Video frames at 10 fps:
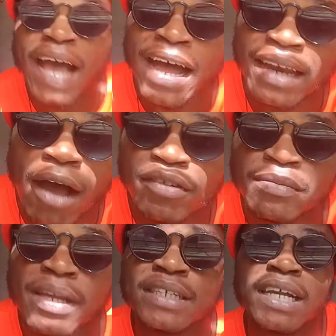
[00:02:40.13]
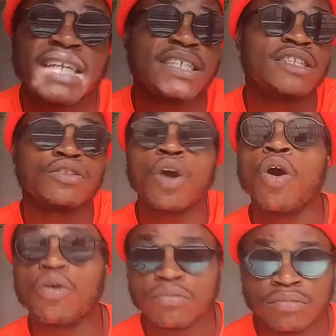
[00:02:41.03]
that announcement that she's
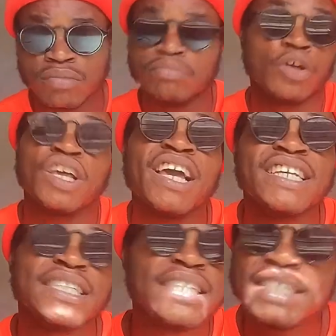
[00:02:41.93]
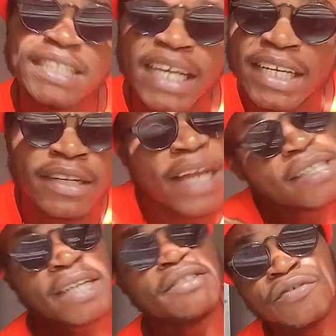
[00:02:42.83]
gone, but she didn't say the
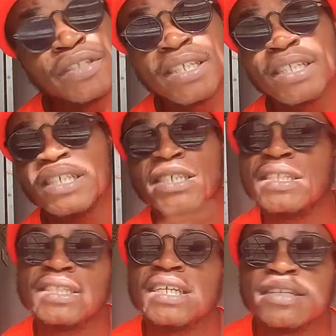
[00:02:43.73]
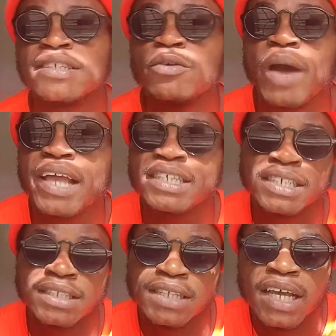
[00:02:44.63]
reason why
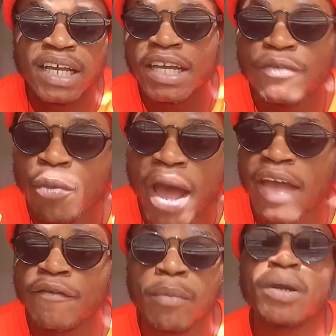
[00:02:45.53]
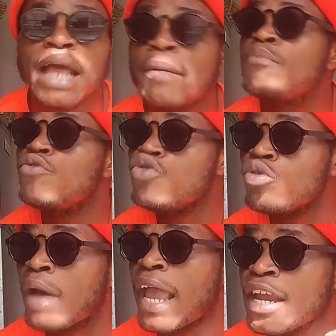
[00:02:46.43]
she's leaving YFM. But
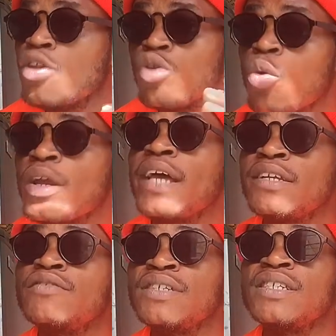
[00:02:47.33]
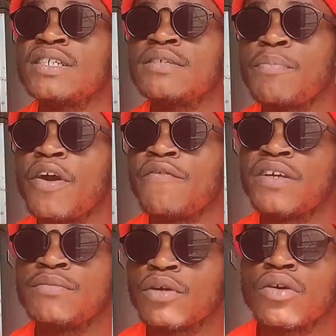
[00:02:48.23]
I know that the reason is
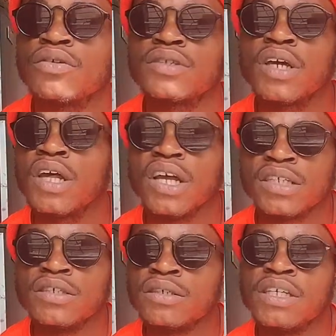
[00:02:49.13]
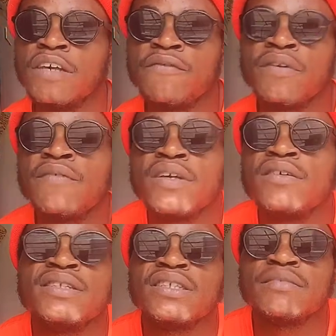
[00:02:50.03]
perfect, because she if the
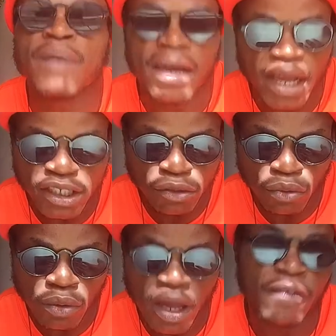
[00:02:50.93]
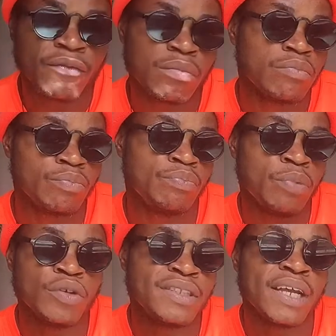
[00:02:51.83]
reason is bad, like, she wouldn't have
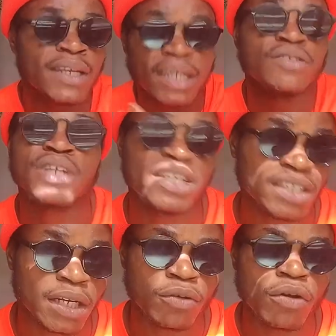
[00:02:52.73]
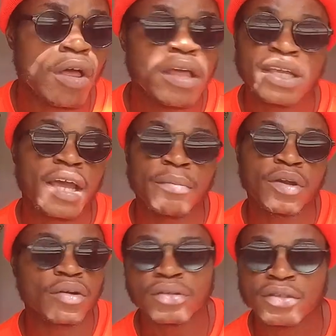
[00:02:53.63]
posted this on her channel. Yeah,
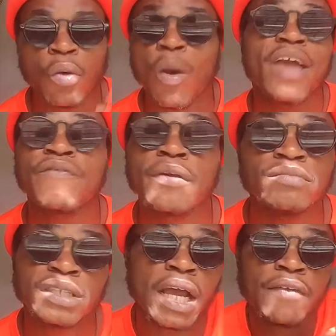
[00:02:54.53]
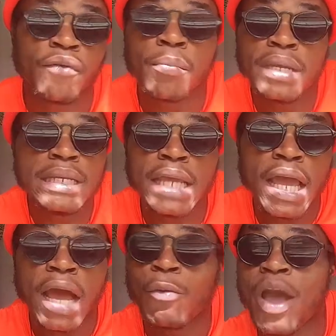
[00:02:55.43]
because YFM, Charlie, for me,
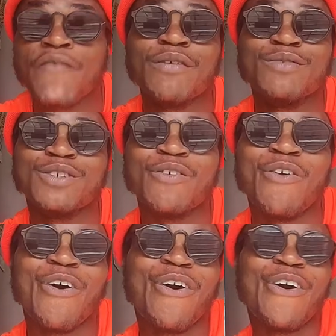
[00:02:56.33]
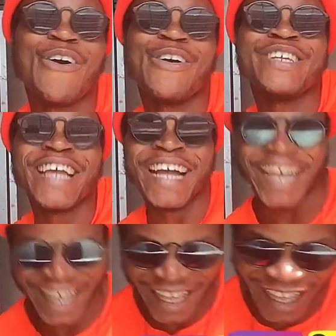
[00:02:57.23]
yeah, YFM to the world.
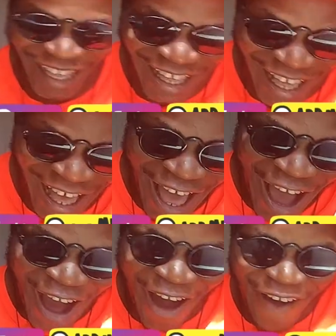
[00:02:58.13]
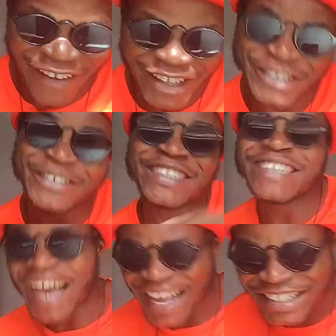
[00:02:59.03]
Okay, so
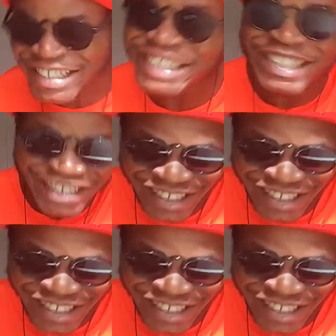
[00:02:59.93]
guys, this is